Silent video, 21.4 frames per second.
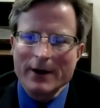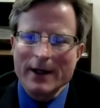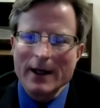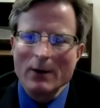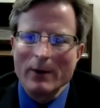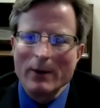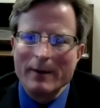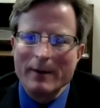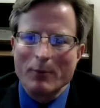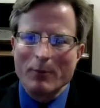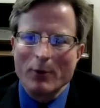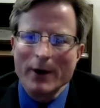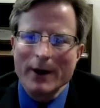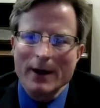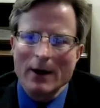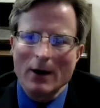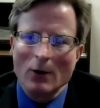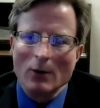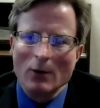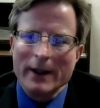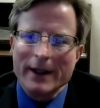Can we
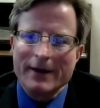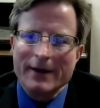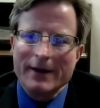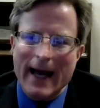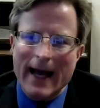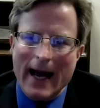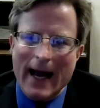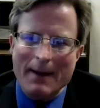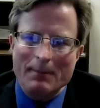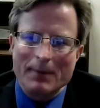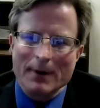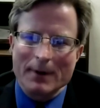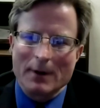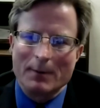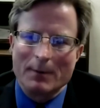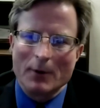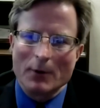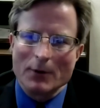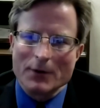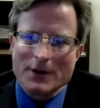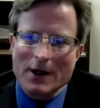print only the
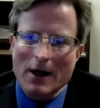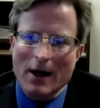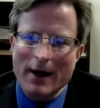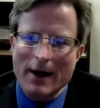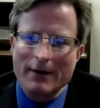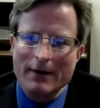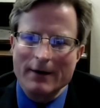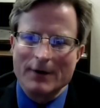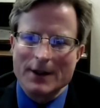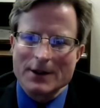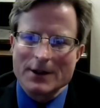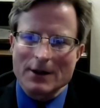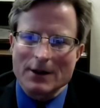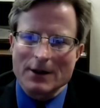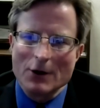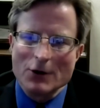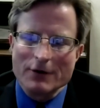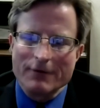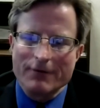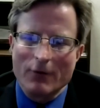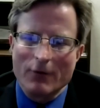applicable side of the
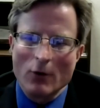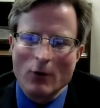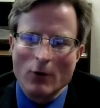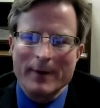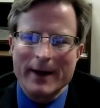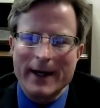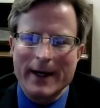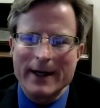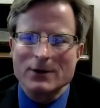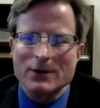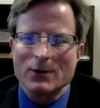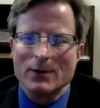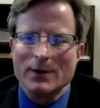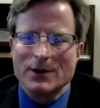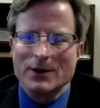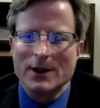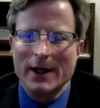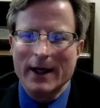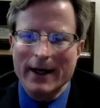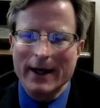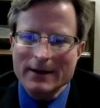disclosure form? The answer
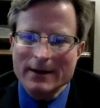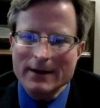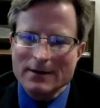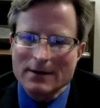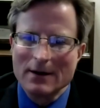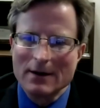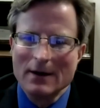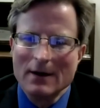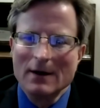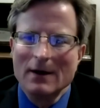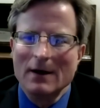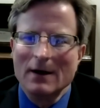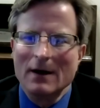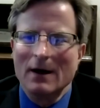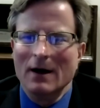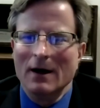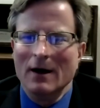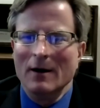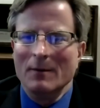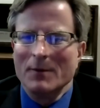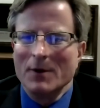is yes.
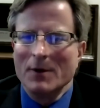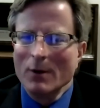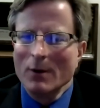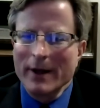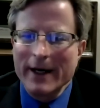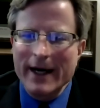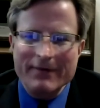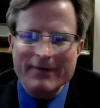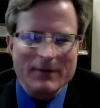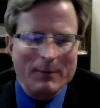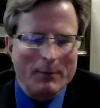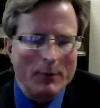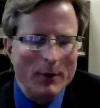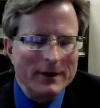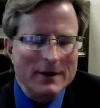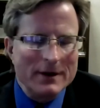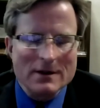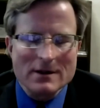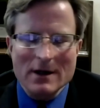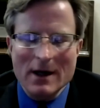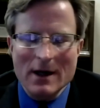You only have to print
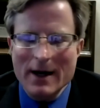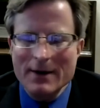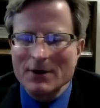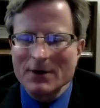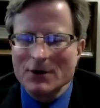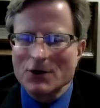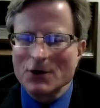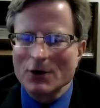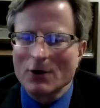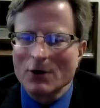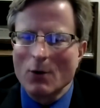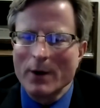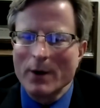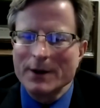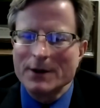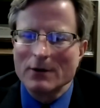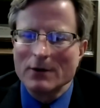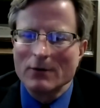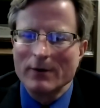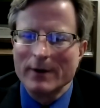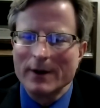the side that you're going
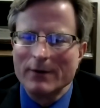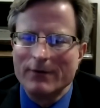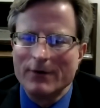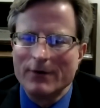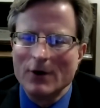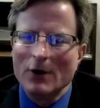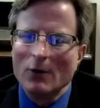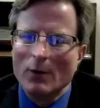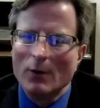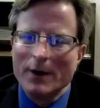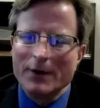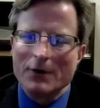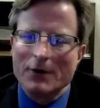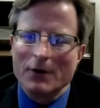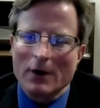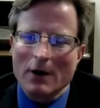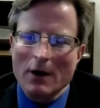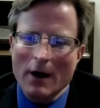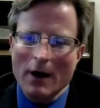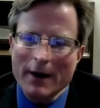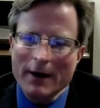to review with your
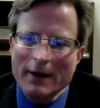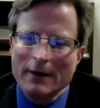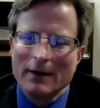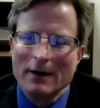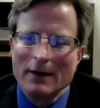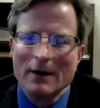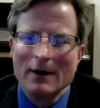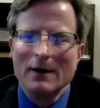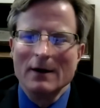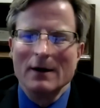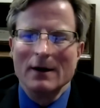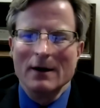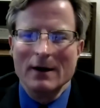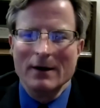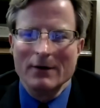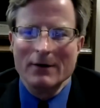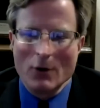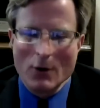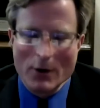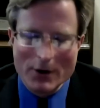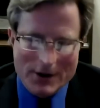client. And
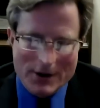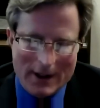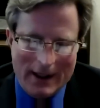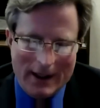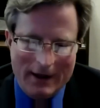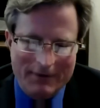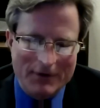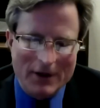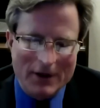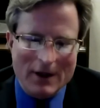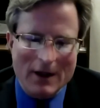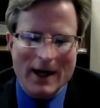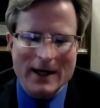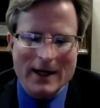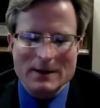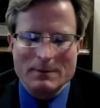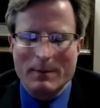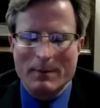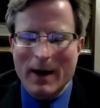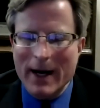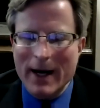of course, if the
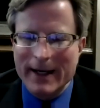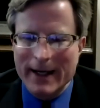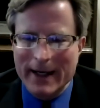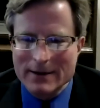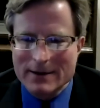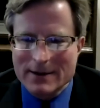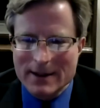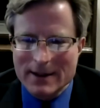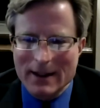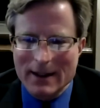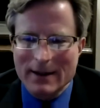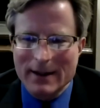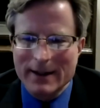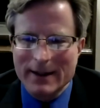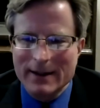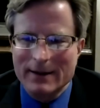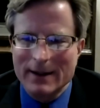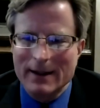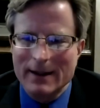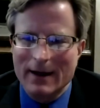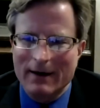client's buying and
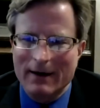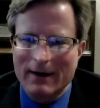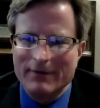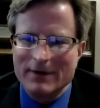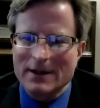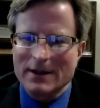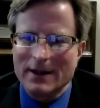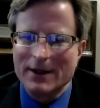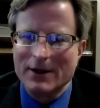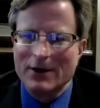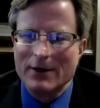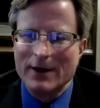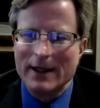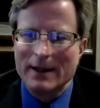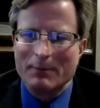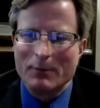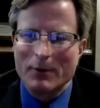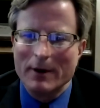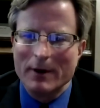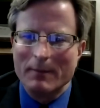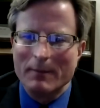selling, then obviously you need
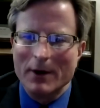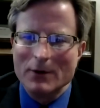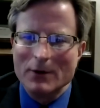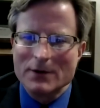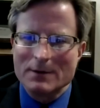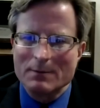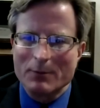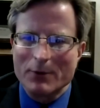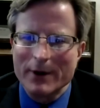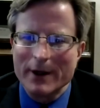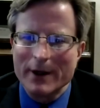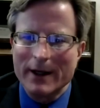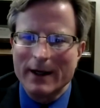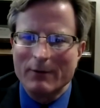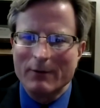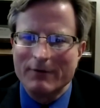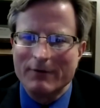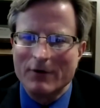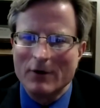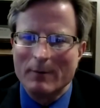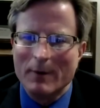to print and
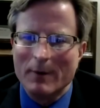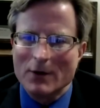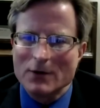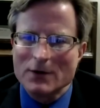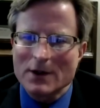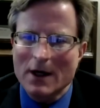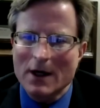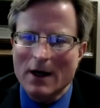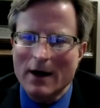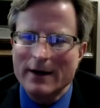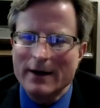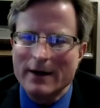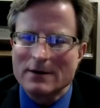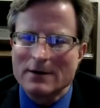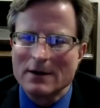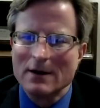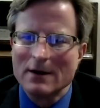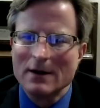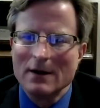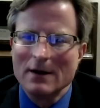review both sides.